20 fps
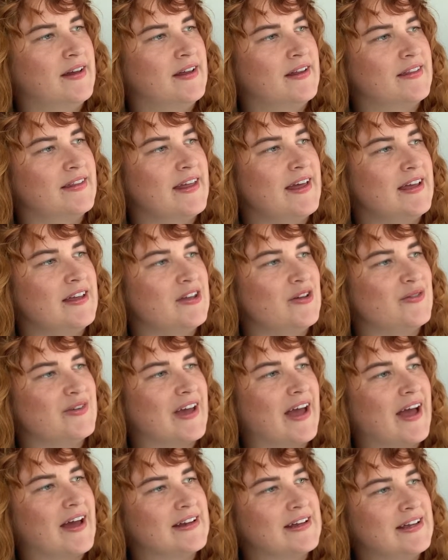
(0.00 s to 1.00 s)
"Thank you,
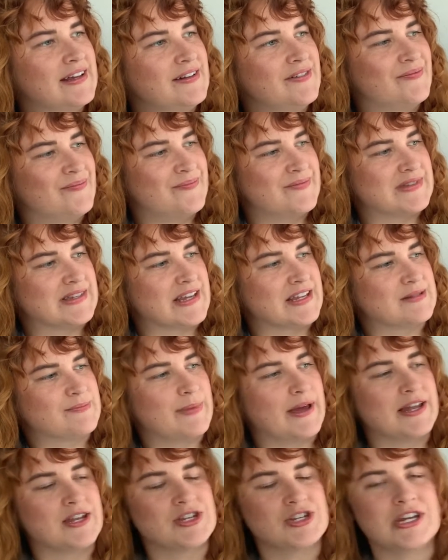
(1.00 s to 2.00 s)
Daddy," says
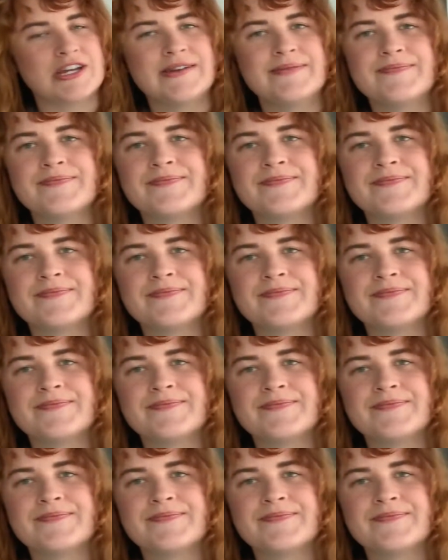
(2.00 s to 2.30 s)
Benji.